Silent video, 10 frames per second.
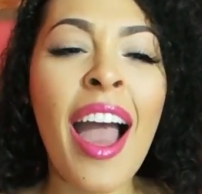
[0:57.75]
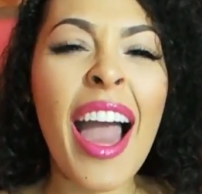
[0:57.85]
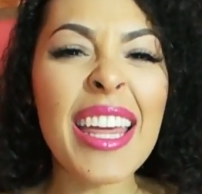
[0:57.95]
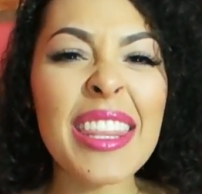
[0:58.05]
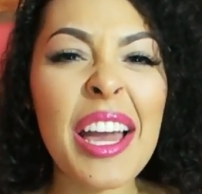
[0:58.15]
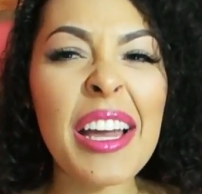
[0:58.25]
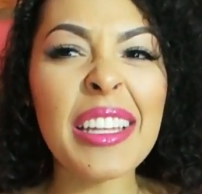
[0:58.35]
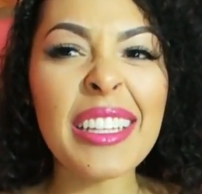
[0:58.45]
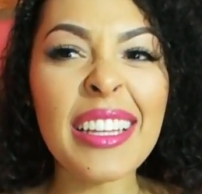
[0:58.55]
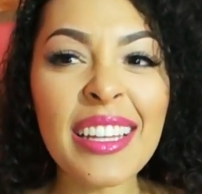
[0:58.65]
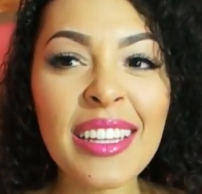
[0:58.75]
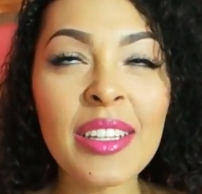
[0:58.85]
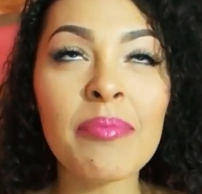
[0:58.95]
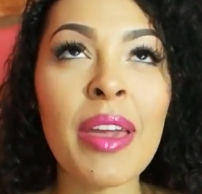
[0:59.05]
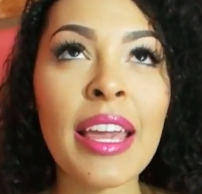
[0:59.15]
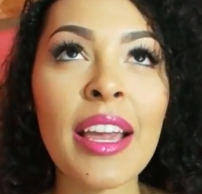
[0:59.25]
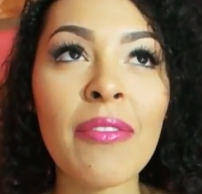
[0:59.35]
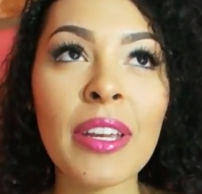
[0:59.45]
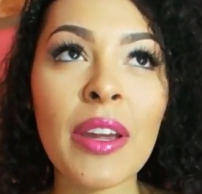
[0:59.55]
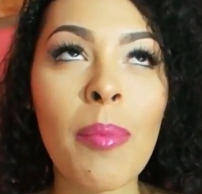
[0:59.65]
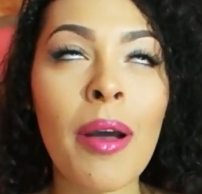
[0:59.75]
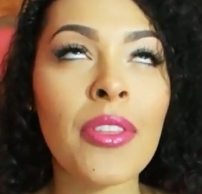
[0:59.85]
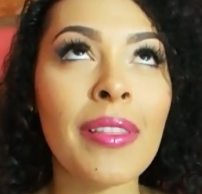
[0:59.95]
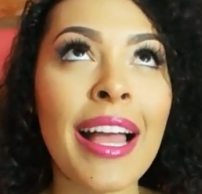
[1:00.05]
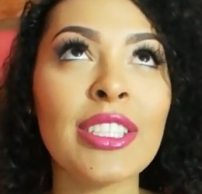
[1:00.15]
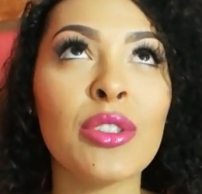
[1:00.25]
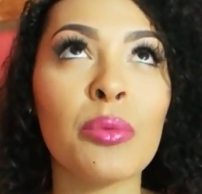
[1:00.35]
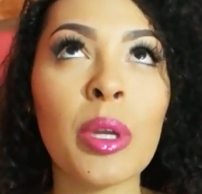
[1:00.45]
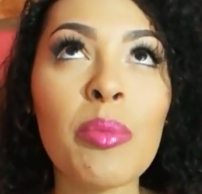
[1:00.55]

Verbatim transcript: I thought uh, making a video about the last three